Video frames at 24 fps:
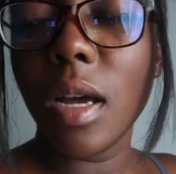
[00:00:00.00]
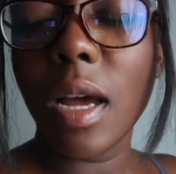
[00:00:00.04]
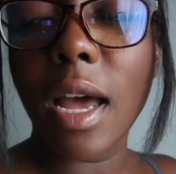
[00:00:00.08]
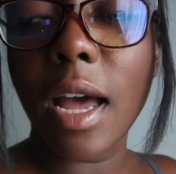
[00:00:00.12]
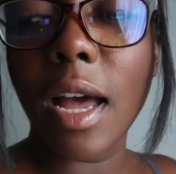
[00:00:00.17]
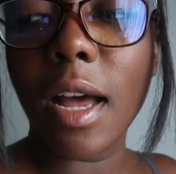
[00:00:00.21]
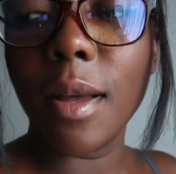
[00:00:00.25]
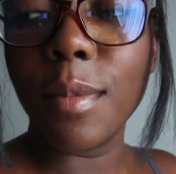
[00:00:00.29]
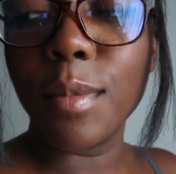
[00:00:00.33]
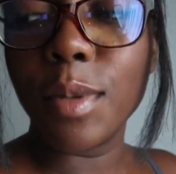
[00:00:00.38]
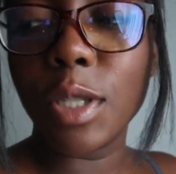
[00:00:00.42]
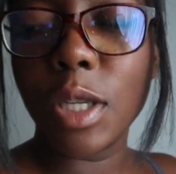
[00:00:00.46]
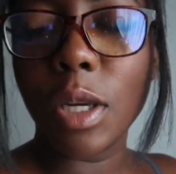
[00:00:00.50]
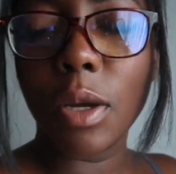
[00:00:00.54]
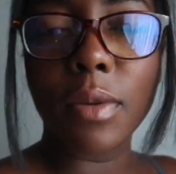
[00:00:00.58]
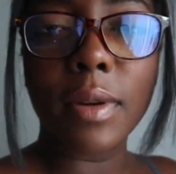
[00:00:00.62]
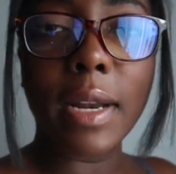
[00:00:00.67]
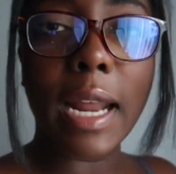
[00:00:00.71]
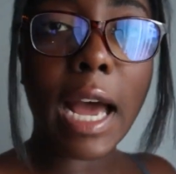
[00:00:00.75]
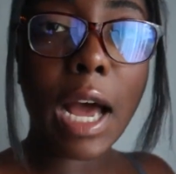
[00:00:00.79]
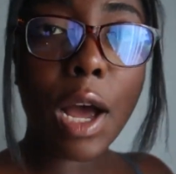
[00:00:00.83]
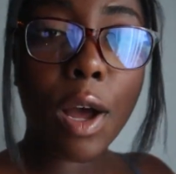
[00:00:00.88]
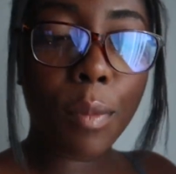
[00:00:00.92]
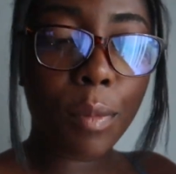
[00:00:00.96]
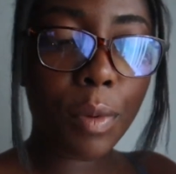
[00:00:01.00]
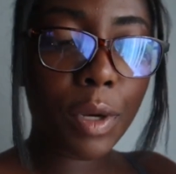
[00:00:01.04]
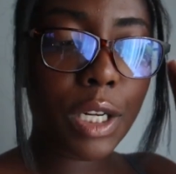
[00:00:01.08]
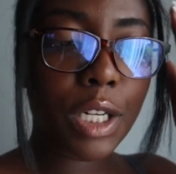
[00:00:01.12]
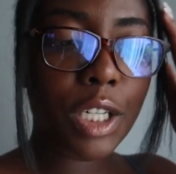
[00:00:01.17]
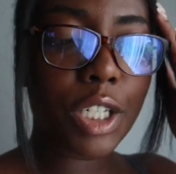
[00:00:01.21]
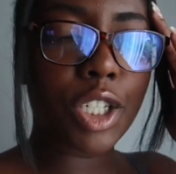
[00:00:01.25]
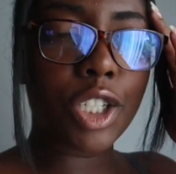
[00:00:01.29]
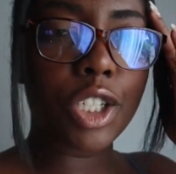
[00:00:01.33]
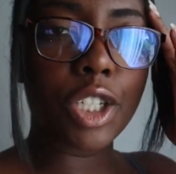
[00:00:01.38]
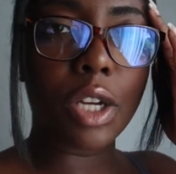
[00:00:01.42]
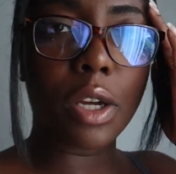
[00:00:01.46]
Um, so now I'm
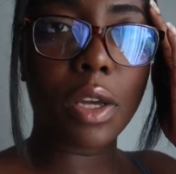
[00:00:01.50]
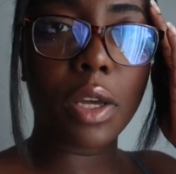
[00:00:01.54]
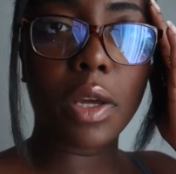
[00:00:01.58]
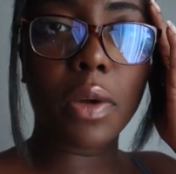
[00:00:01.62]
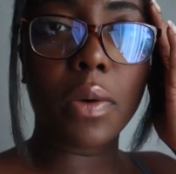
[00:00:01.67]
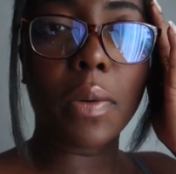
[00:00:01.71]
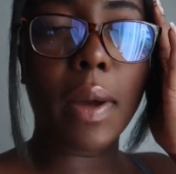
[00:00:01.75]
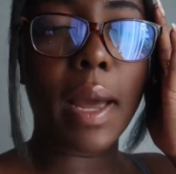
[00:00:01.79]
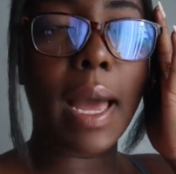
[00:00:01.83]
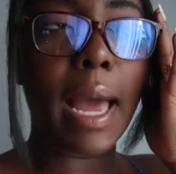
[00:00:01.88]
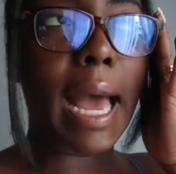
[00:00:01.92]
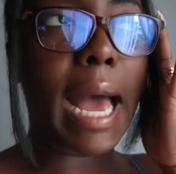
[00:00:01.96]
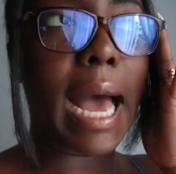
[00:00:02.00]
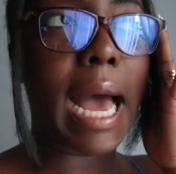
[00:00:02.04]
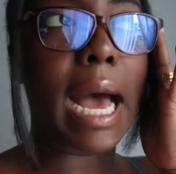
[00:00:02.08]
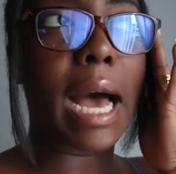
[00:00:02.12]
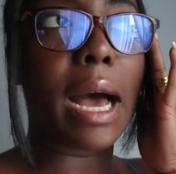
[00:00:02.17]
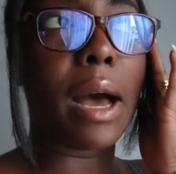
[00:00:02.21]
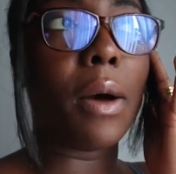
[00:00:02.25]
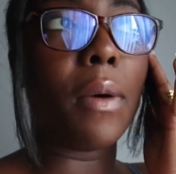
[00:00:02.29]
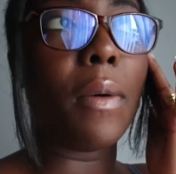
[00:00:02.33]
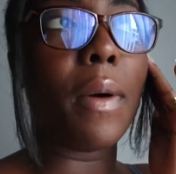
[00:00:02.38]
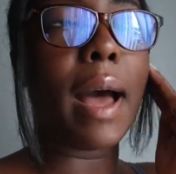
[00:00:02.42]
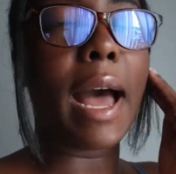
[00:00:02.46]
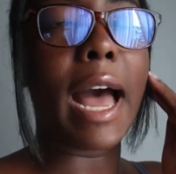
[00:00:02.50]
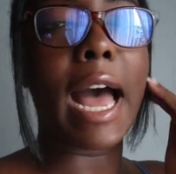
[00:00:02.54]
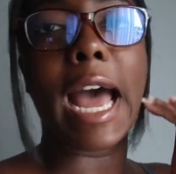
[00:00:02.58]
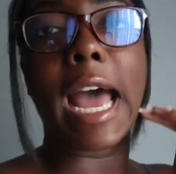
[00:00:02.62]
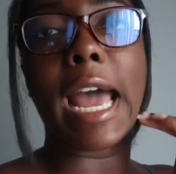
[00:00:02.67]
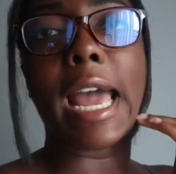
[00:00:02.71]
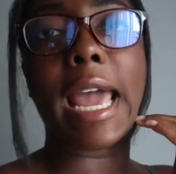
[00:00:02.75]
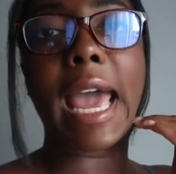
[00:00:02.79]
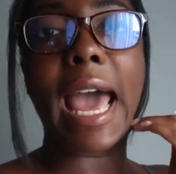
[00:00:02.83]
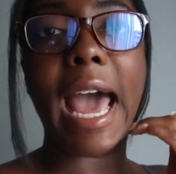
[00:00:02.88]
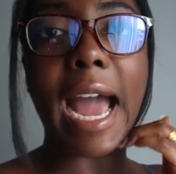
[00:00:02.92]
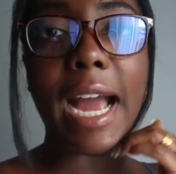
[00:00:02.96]
gonna show you how
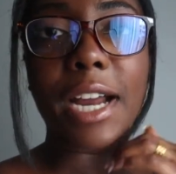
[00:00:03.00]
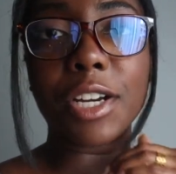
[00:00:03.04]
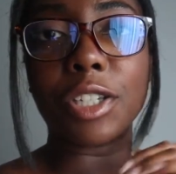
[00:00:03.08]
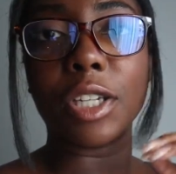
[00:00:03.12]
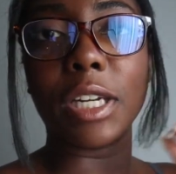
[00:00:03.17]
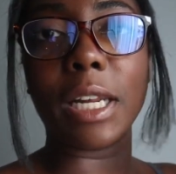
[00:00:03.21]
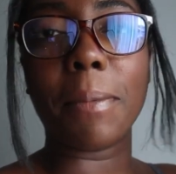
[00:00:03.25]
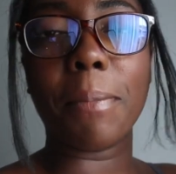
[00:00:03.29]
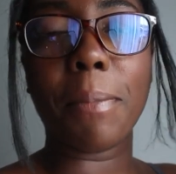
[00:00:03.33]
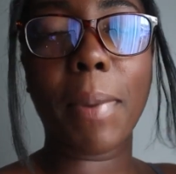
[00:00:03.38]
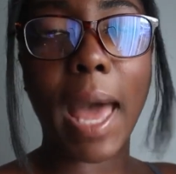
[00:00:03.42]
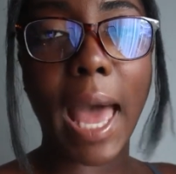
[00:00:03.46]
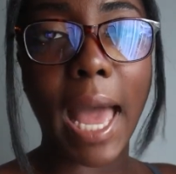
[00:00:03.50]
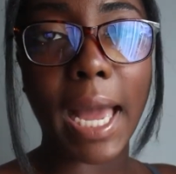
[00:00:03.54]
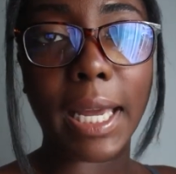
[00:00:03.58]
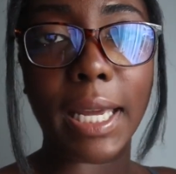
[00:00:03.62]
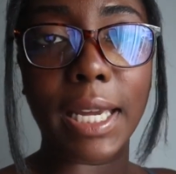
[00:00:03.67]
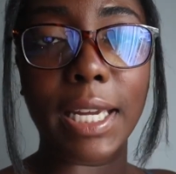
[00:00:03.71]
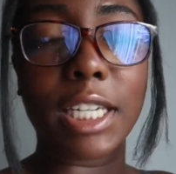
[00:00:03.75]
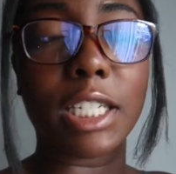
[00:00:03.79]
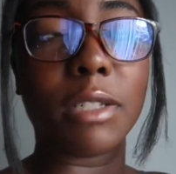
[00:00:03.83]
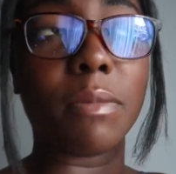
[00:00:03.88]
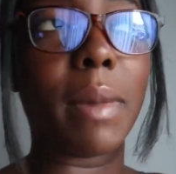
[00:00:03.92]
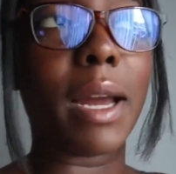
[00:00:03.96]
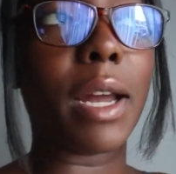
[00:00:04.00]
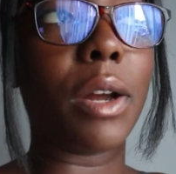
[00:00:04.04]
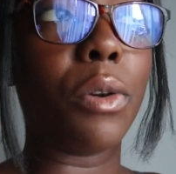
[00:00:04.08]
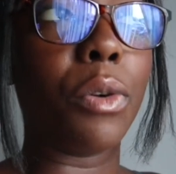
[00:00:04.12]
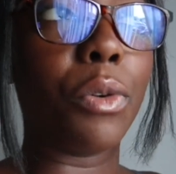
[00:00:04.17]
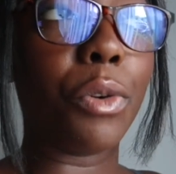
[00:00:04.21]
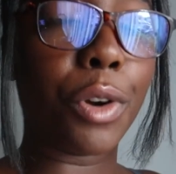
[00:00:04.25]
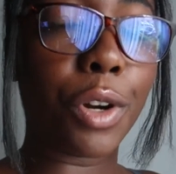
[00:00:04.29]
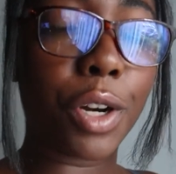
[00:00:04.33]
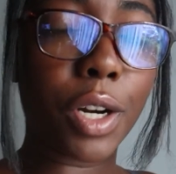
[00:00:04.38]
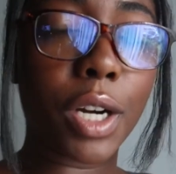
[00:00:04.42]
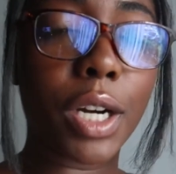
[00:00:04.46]
I actually package my
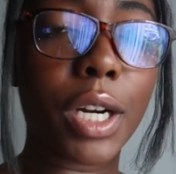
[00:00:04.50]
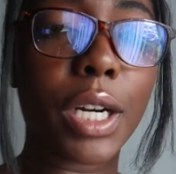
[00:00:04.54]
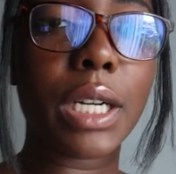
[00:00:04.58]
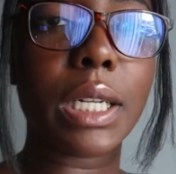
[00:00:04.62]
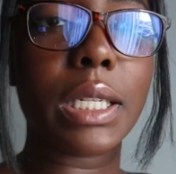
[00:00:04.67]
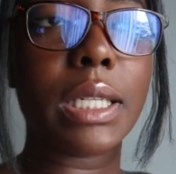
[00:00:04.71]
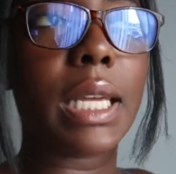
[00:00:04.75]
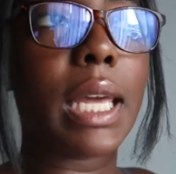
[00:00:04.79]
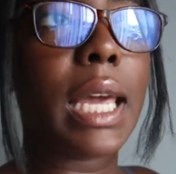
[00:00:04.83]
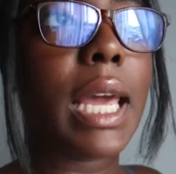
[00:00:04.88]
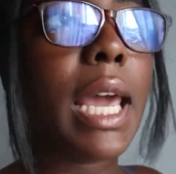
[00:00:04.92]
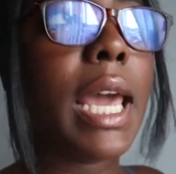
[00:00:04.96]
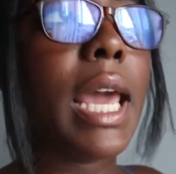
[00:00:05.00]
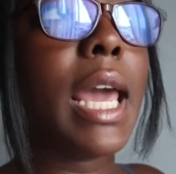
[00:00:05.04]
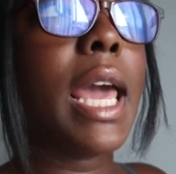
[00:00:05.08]
orders